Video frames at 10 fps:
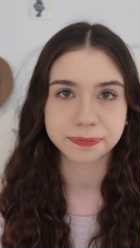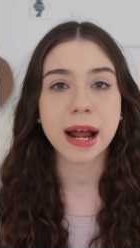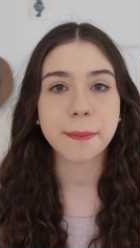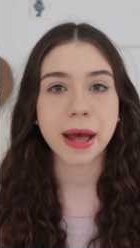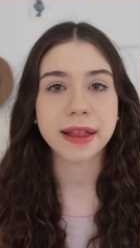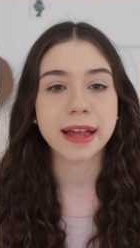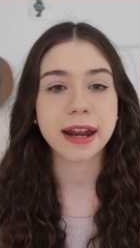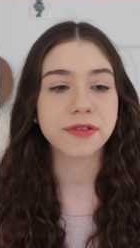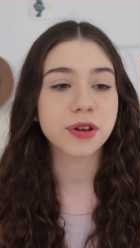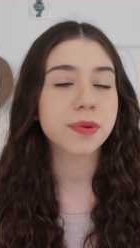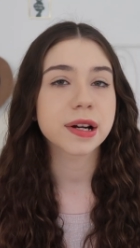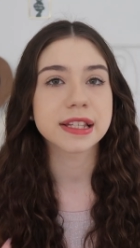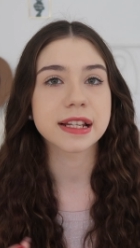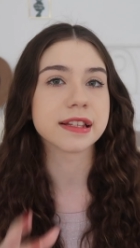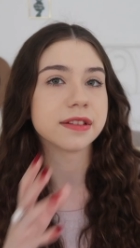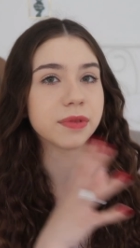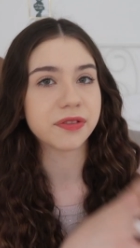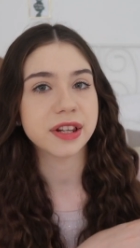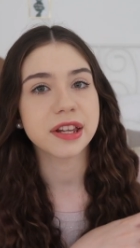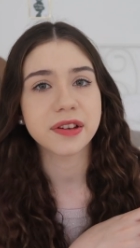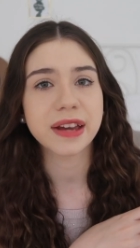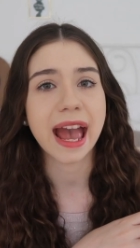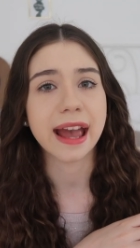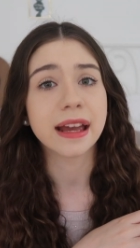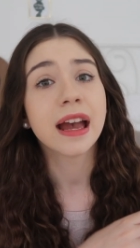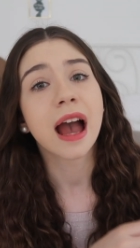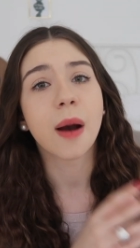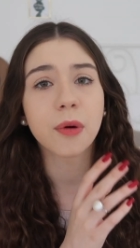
So that meant that if you were a citizen within the UK